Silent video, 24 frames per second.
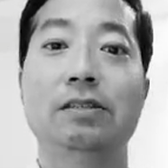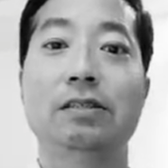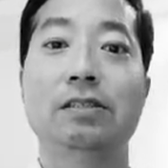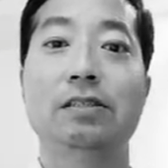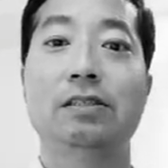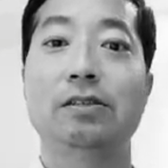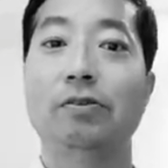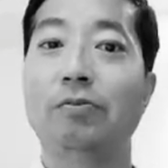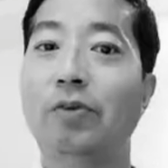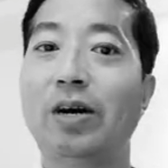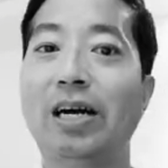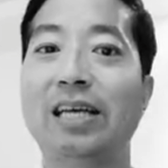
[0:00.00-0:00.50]

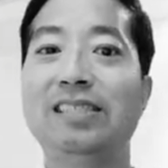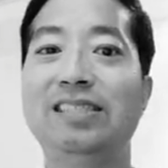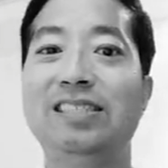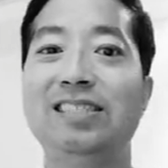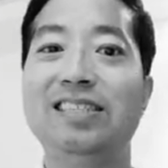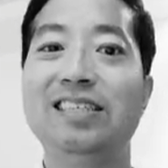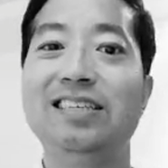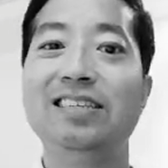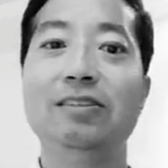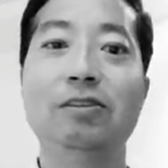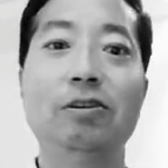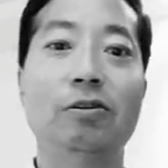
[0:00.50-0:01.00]
Is it
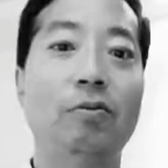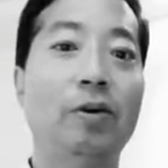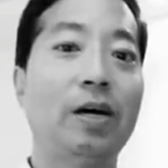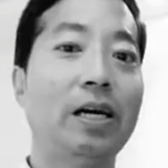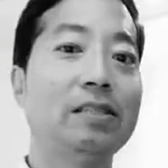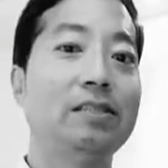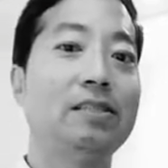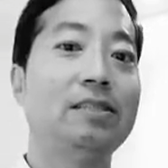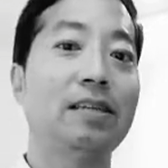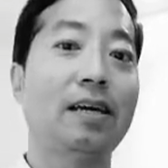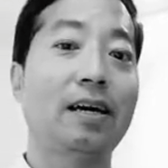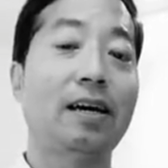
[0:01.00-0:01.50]
Weinstein or
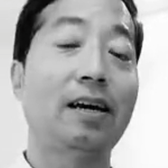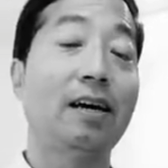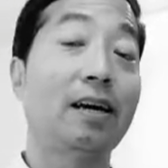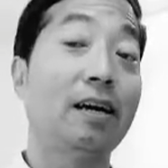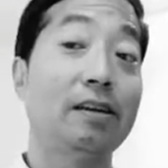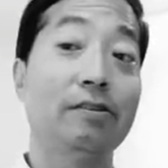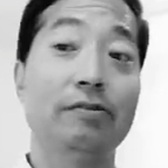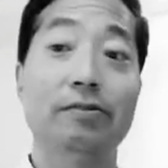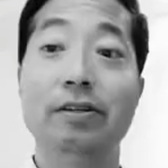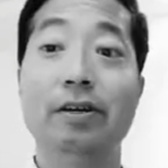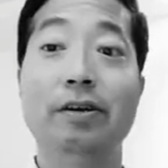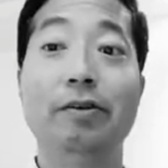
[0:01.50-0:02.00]
Weinstein?
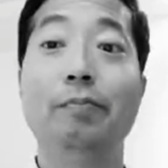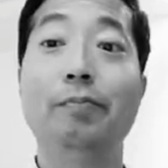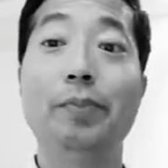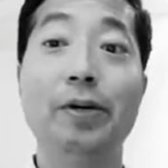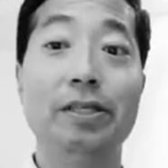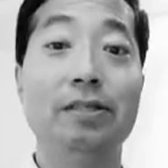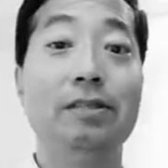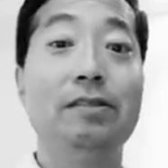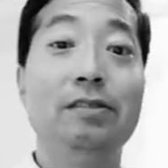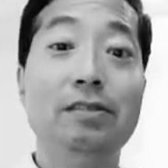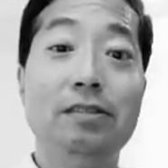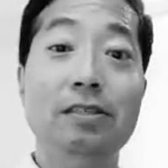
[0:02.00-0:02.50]
I don't know,
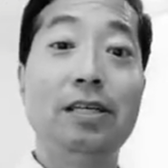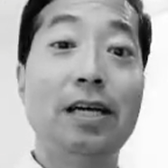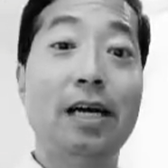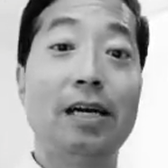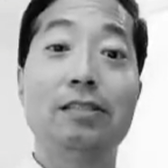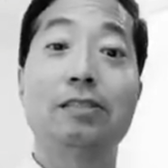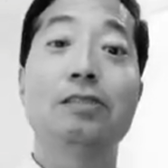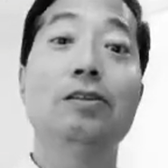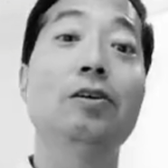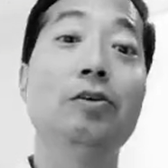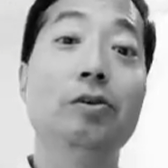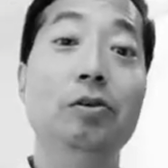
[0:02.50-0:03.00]
but you
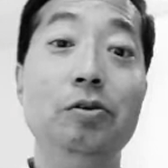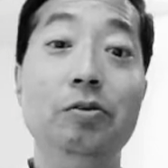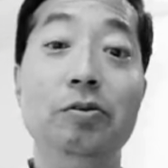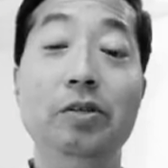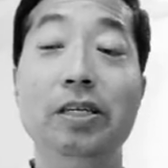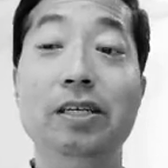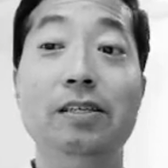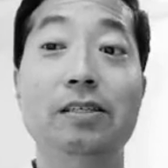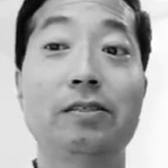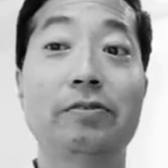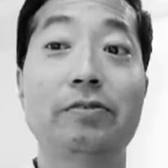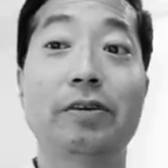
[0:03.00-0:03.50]
guys know who
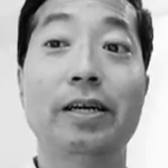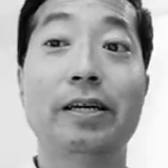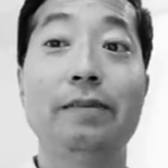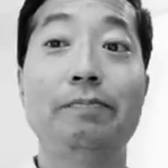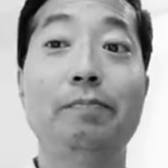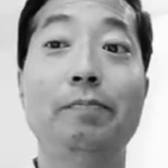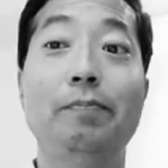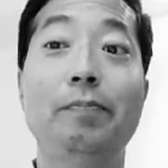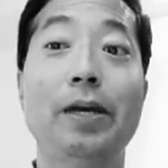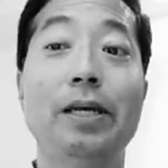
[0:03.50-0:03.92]
he is, right?